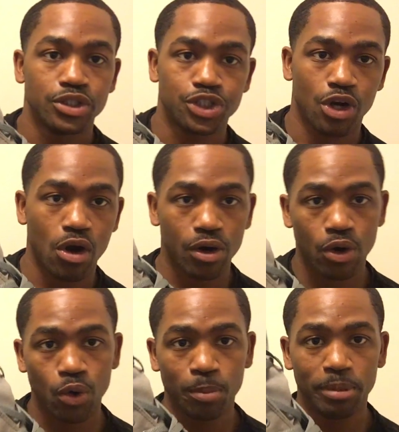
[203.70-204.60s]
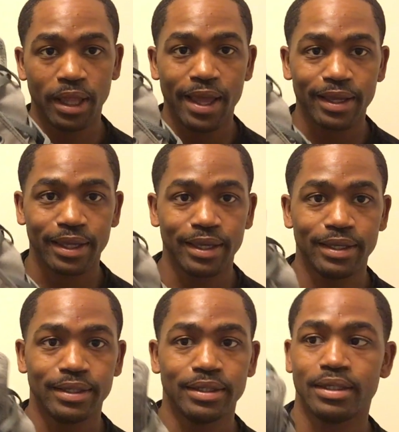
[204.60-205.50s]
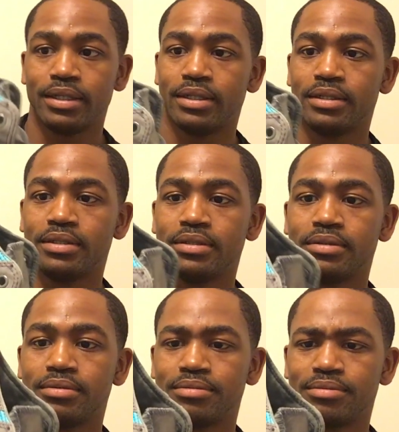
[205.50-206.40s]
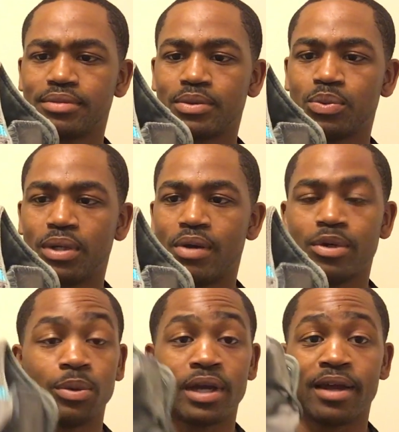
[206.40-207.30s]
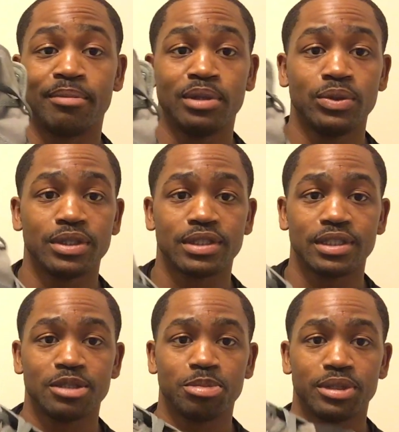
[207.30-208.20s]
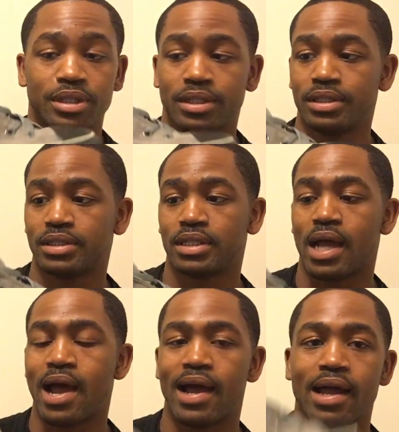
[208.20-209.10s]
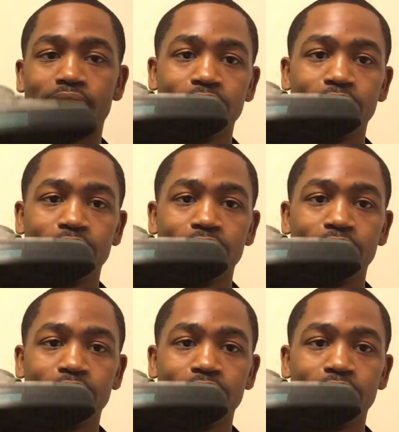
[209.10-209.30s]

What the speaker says: Charcoal black and... Well, I don't know what kind of blue this is, but this is a high.